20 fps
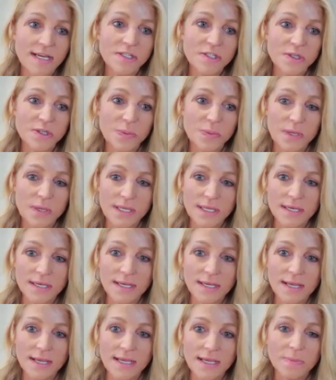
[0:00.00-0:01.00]
to
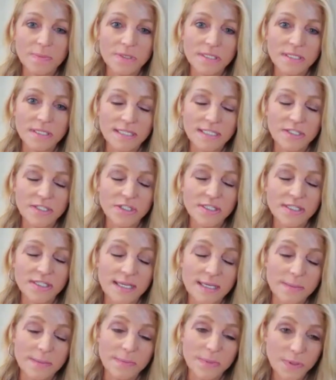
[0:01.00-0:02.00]
win a prestigious
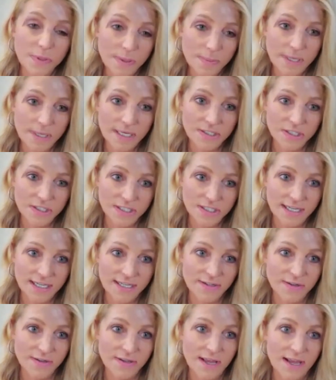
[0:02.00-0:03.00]
state beauty pageant
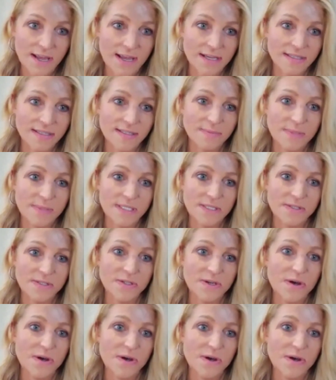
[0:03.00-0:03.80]
title as Mrs.